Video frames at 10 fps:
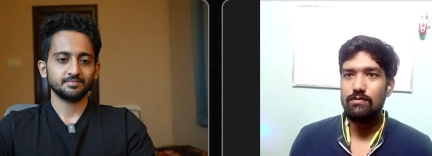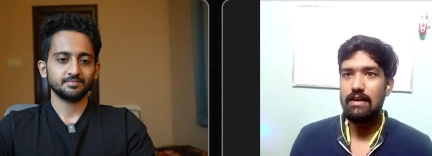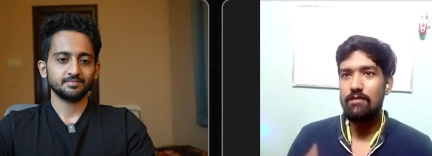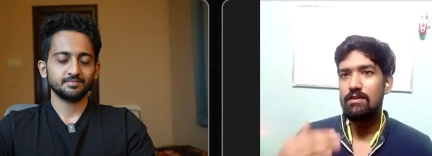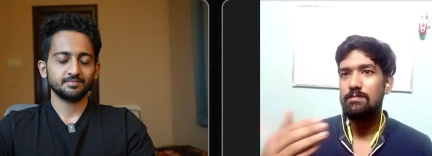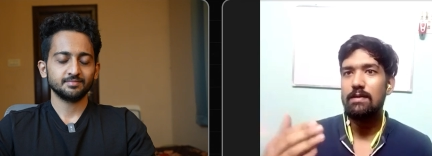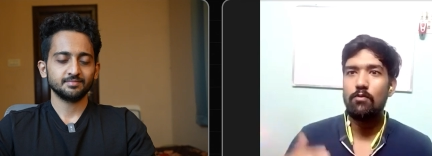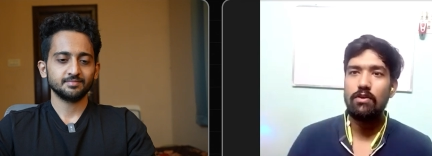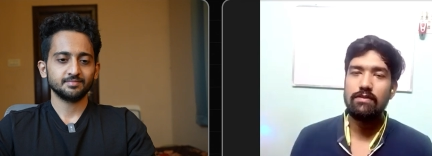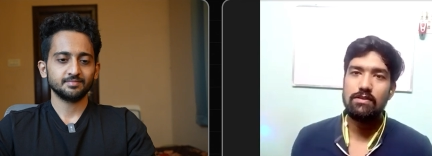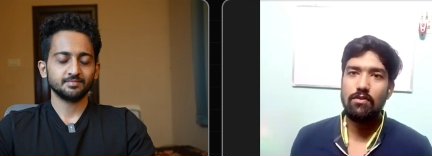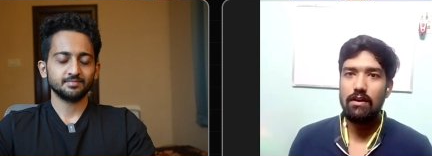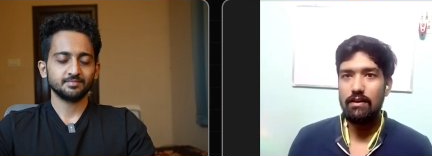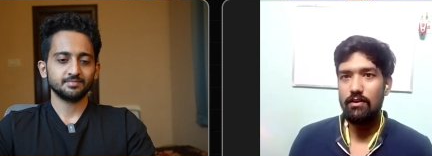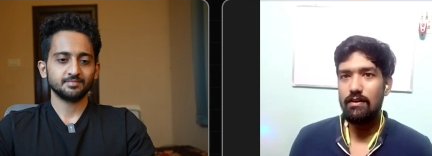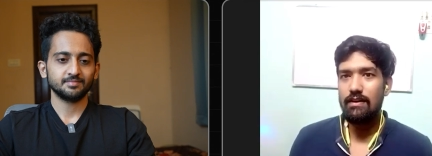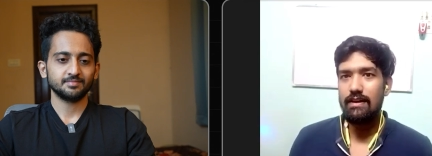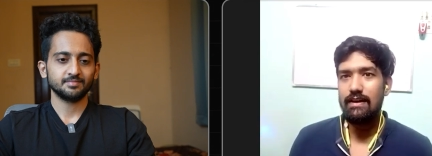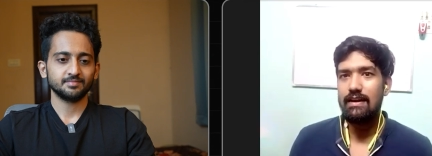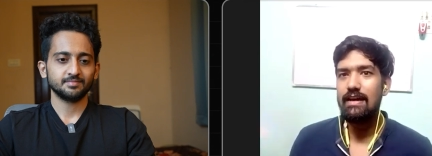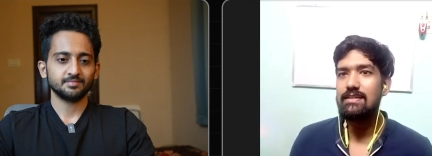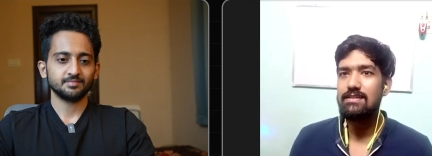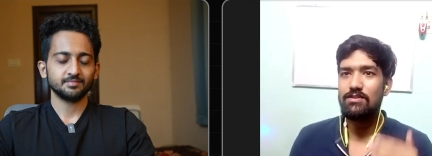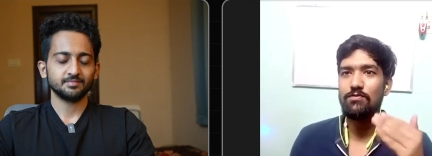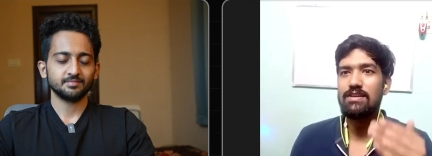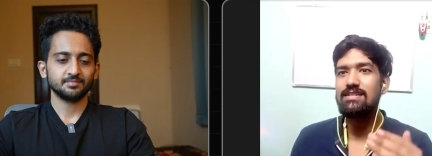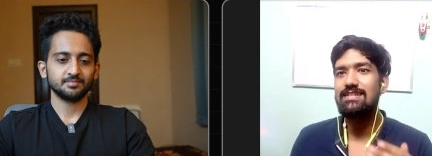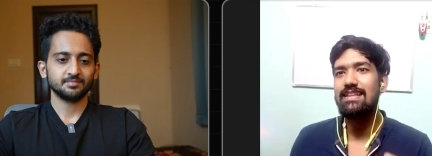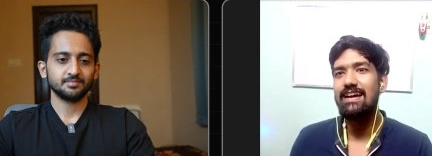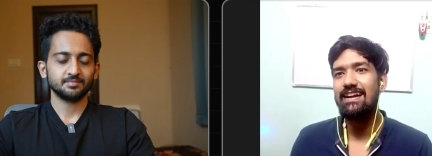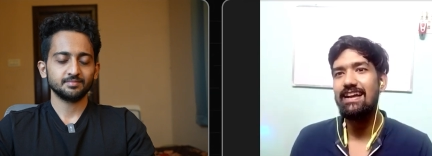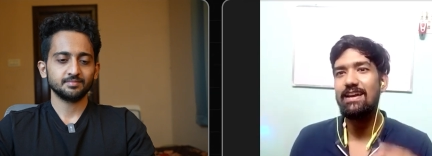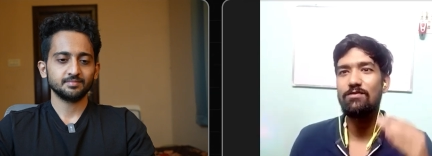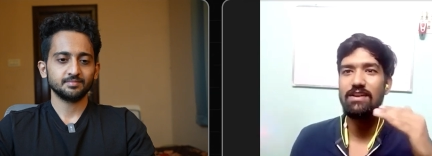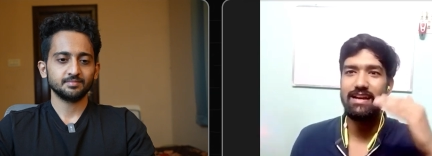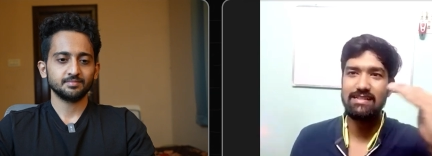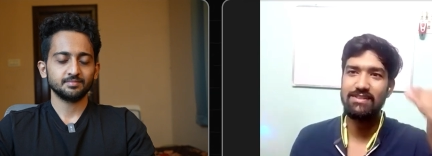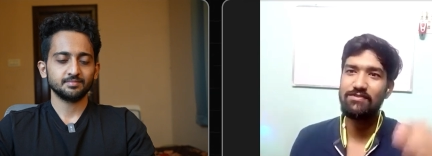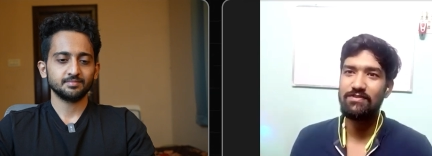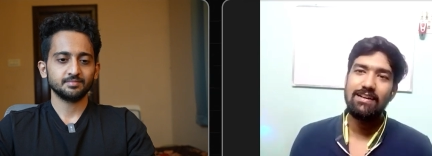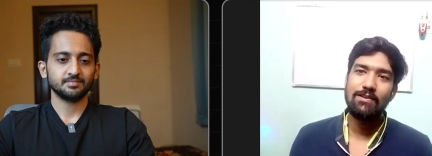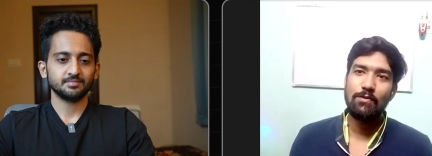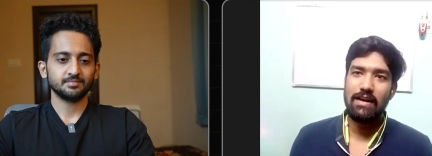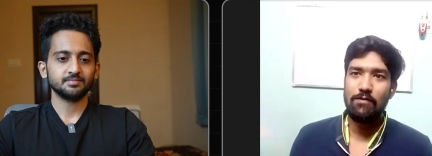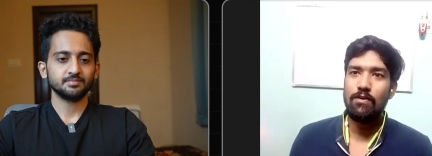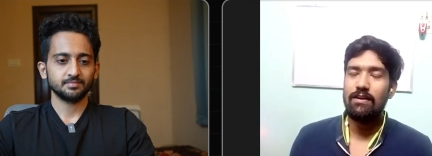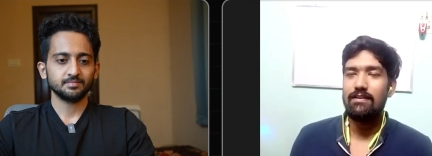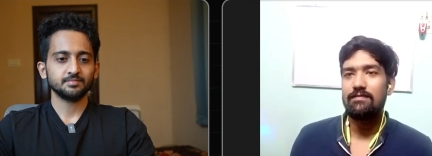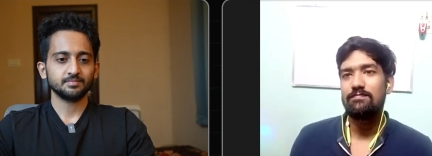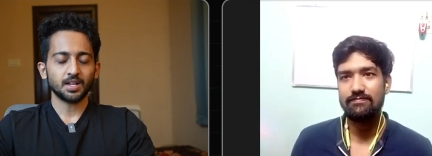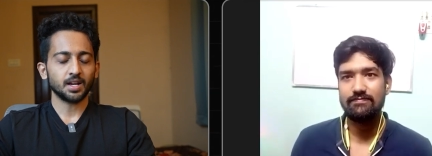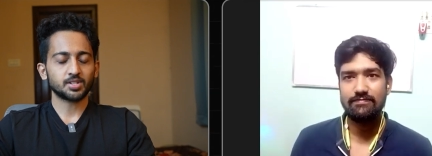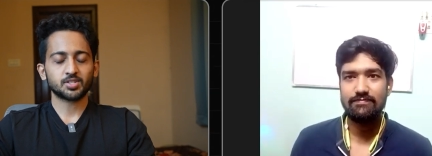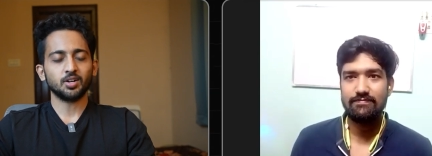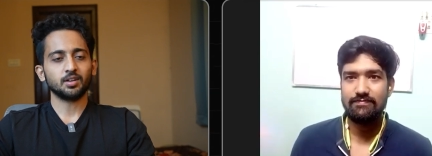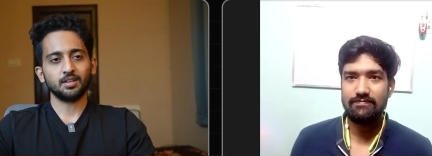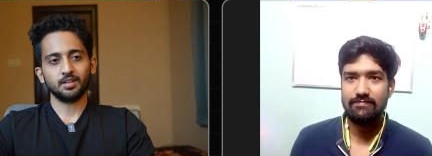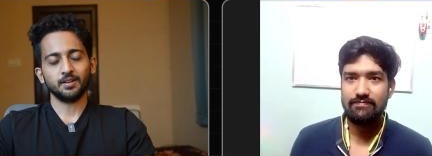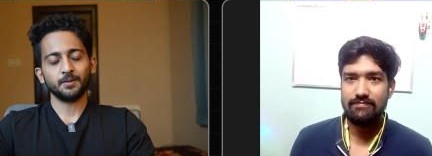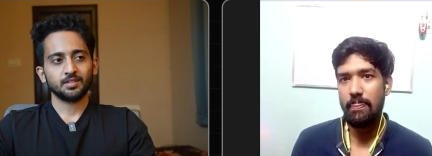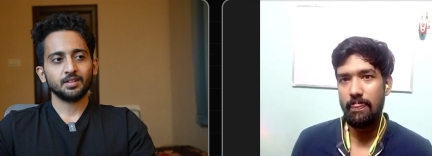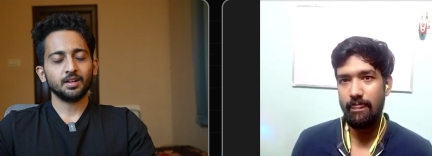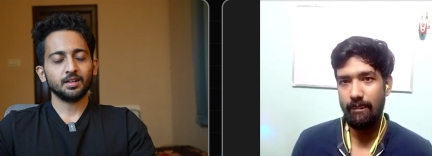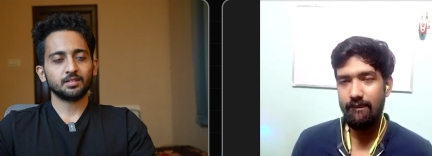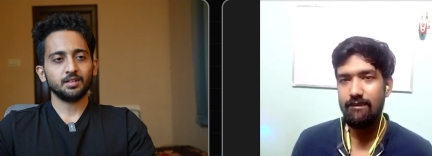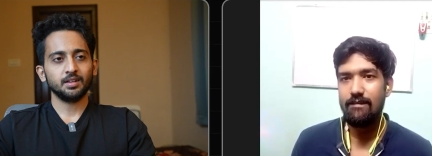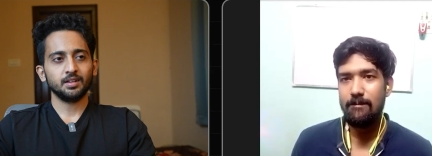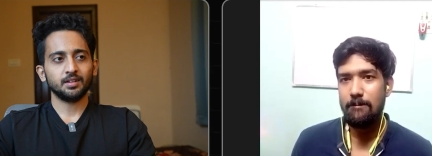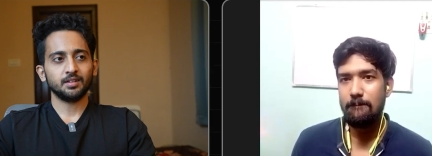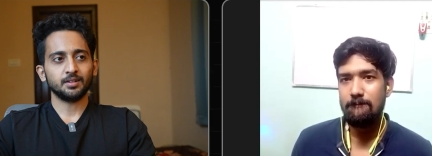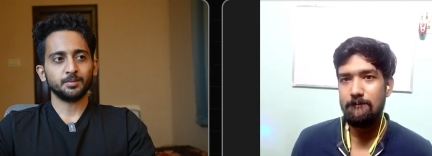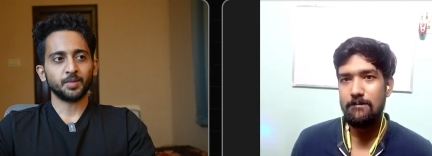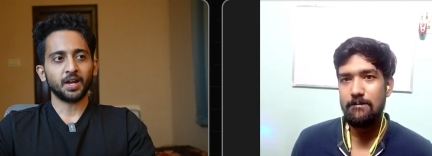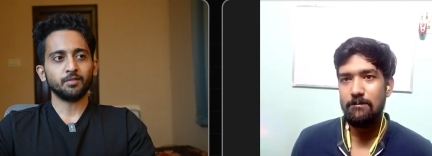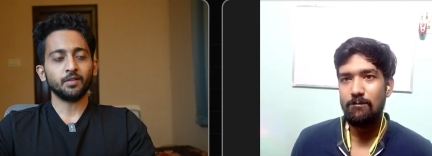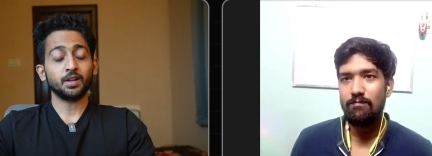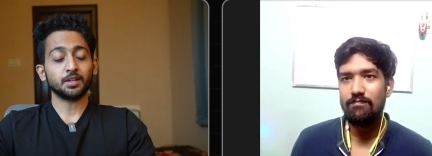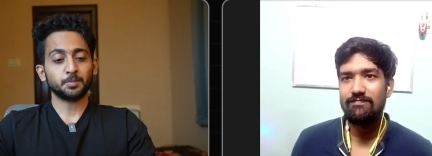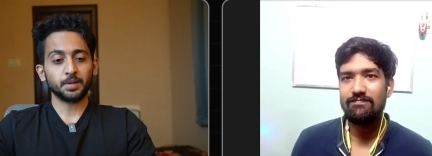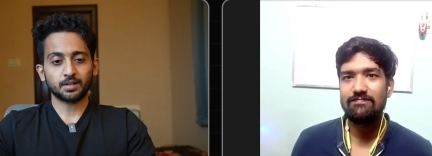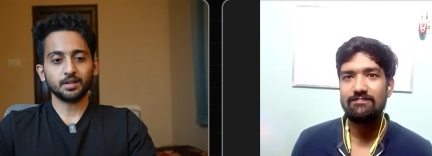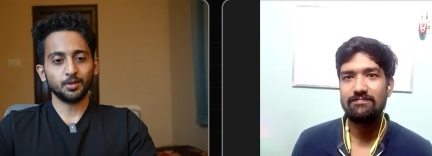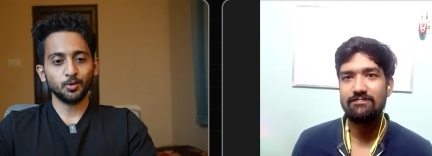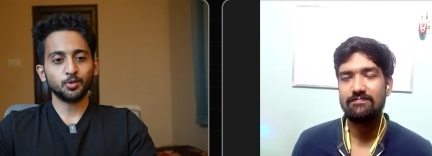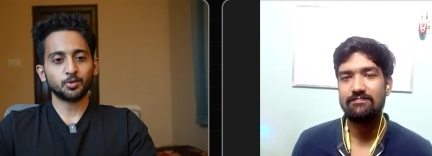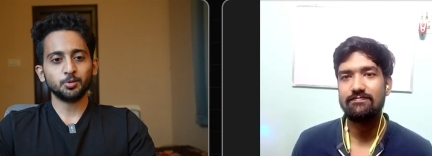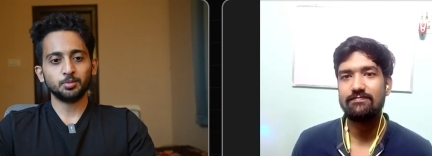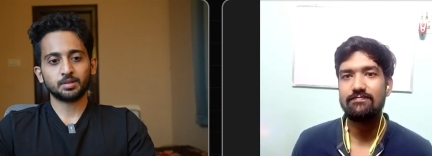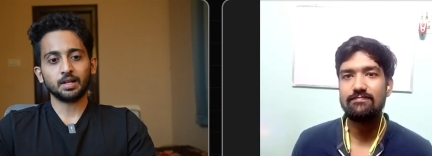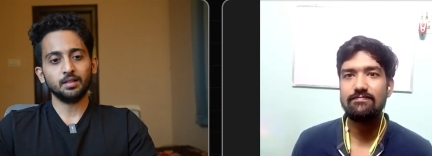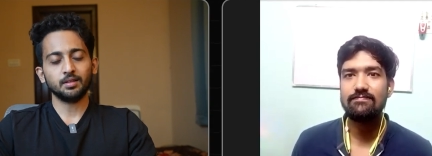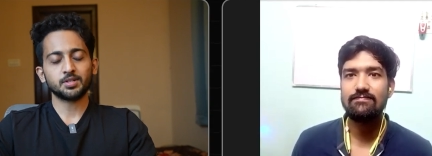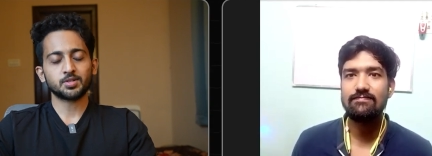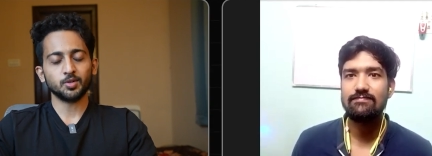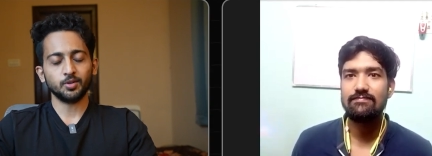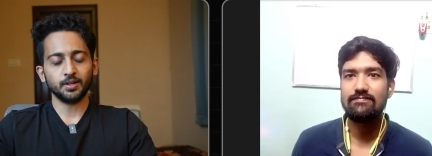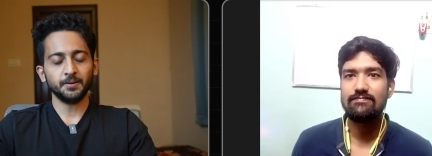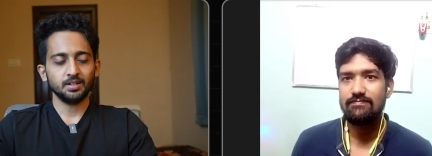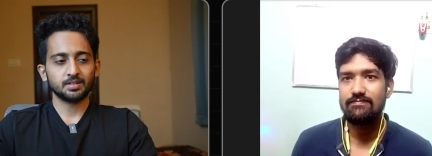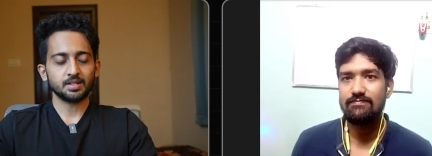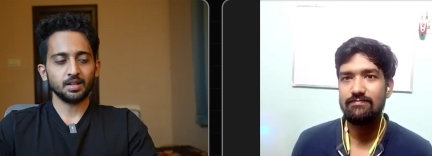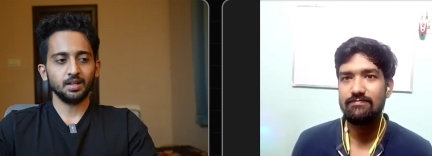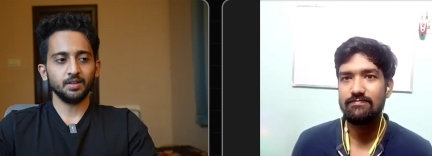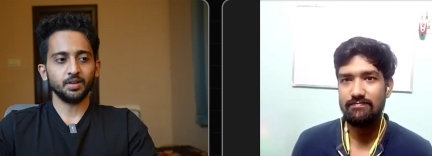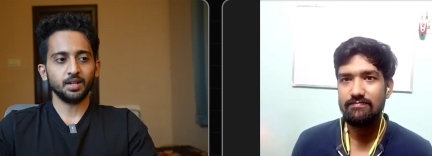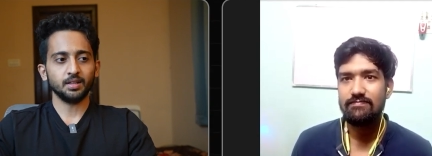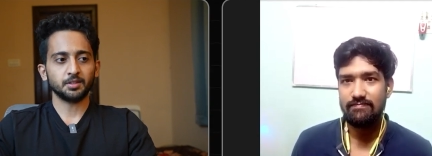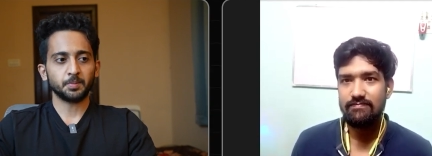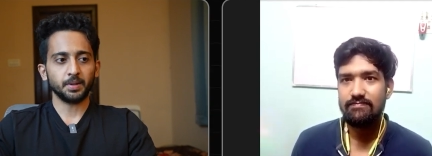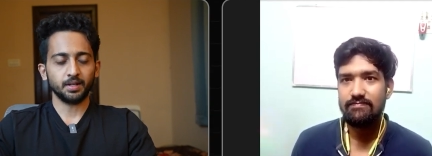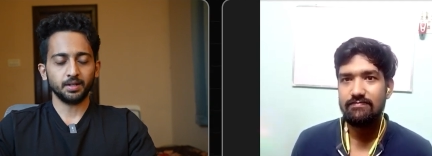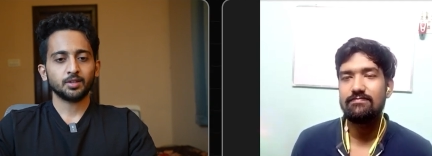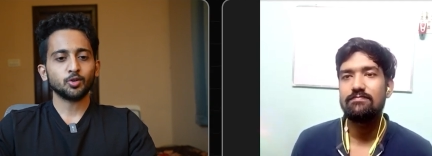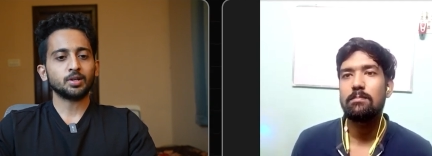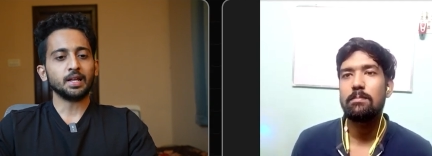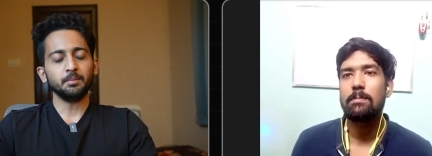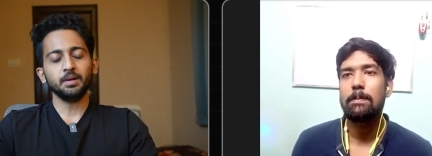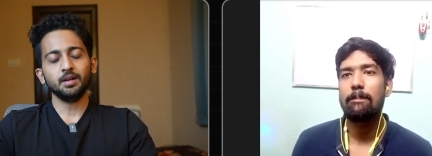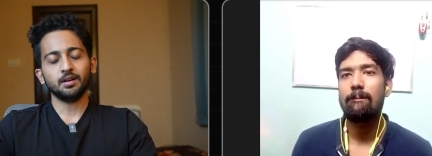Speaker 1: So that was my motivation all along, and I just wish that I could achieve uh, what I wanted. Extraordinary.
Speaker 2: Seriously. Seriously, um, I have never expected you to tell this story. It's really very inspiring. So tell me,